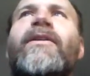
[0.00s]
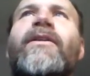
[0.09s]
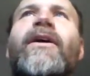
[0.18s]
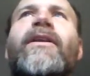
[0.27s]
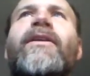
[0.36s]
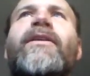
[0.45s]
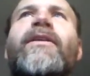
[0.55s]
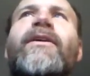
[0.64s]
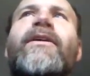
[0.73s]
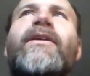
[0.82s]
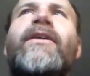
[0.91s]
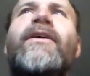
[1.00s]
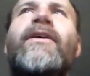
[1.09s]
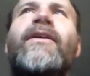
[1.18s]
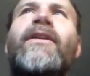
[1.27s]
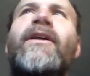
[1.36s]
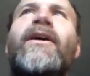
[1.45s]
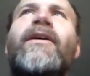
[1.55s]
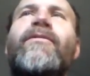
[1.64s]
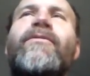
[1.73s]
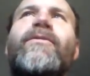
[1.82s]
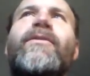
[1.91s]
not
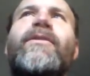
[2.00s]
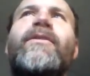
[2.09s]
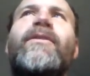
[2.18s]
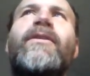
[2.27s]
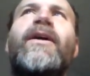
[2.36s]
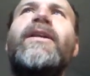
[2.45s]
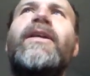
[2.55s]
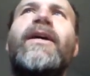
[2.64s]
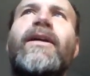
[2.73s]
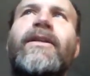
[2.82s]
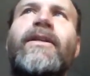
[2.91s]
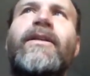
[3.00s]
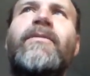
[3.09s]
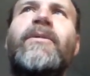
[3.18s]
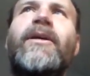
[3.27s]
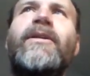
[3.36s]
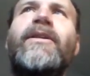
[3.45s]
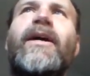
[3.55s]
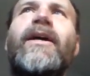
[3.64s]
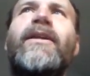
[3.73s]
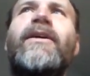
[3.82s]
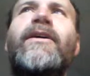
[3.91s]
alive, not dead, but
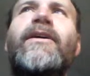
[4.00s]
undead.